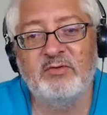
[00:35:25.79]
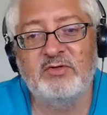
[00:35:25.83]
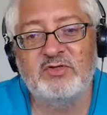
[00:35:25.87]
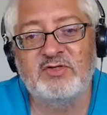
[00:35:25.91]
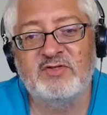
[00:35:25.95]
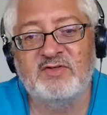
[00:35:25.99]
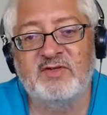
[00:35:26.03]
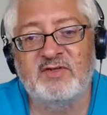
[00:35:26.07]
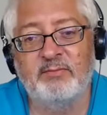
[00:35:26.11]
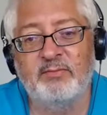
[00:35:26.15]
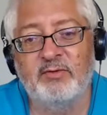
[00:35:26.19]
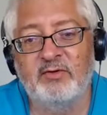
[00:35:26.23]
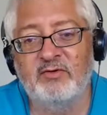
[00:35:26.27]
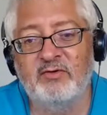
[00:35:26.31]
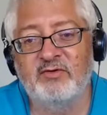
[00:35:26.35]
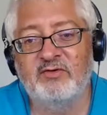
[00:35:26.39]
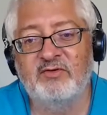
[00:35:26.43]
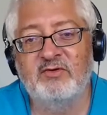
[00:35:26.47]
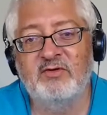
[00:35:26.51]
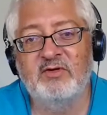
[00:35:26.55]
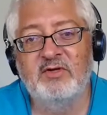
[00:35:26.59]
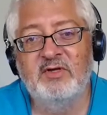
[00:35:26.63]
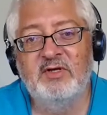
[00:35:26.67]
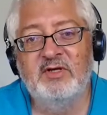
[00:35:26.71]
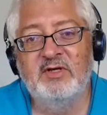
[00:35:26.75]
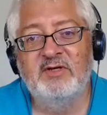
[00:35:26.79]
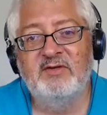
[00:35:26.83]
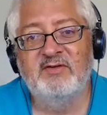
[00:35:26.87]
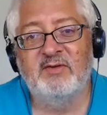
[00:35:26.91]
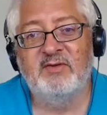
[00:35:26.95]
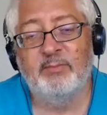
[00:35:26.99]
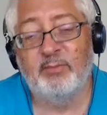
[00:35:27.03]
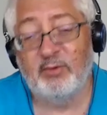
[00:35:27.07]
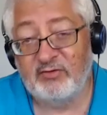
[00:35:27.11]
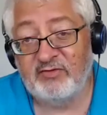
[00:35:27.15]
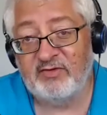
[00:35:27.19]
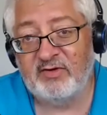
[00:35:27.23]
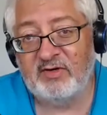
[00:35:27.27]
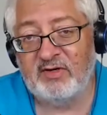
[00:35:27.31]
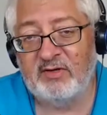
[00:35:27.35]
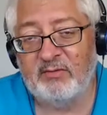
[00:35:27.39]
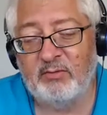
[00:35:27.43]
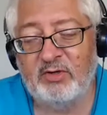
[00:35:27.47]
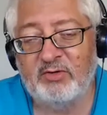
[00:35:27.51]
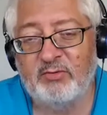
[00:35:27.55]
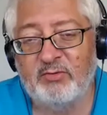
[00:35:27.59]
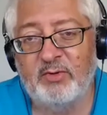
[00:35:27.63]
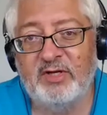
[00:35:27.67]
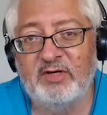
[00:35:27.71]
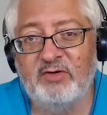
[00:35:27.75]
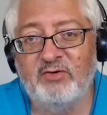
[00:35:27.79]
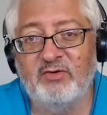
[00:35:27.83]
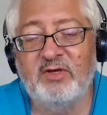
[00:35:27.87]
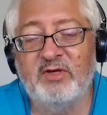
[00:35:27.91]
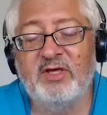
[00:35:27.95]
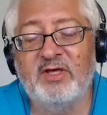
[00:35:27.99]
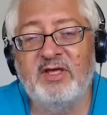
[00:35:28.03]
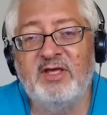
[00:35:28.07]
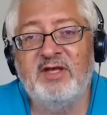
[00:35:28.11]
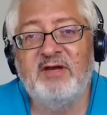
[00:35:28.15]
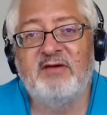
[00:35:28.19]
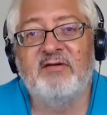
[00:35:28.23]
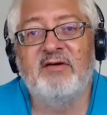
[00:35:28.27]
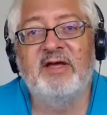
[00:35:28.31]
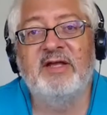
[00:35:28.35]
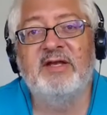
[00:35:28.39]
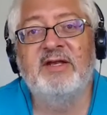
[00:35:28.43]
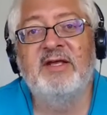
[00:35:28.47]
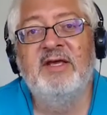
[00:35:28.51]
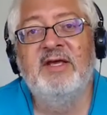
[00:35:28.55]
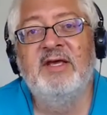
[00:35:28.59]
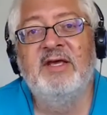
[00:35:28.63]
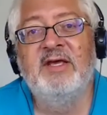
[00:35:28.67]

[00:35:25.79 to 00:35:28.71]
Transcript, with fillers: which is supposed, supposedly what we are doing here, right?